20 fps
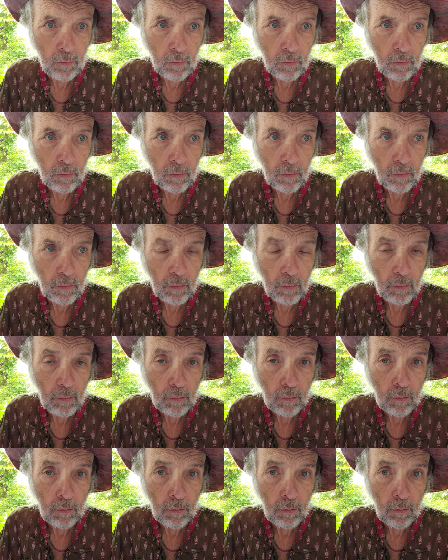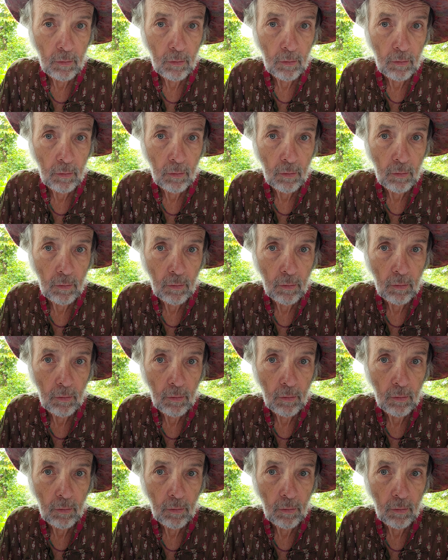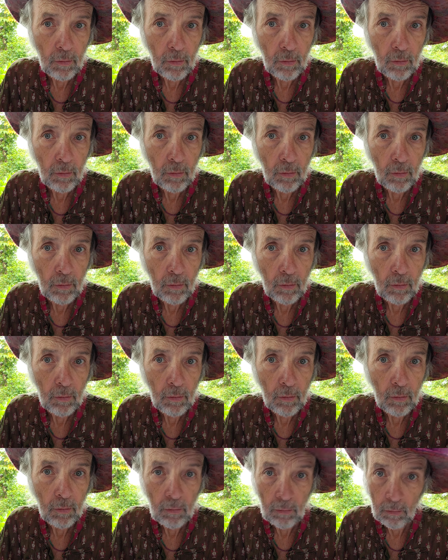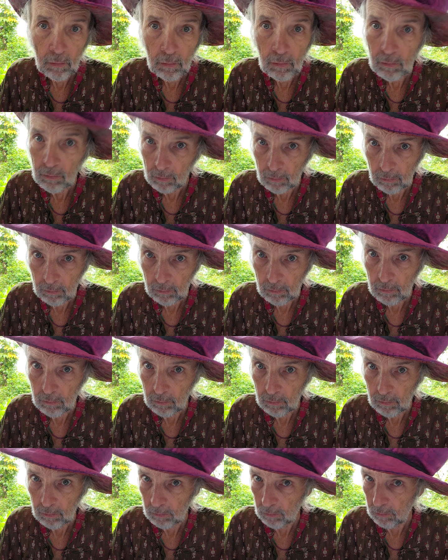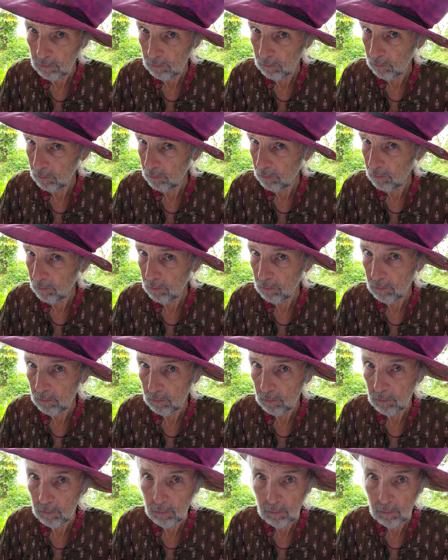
(no one is talking)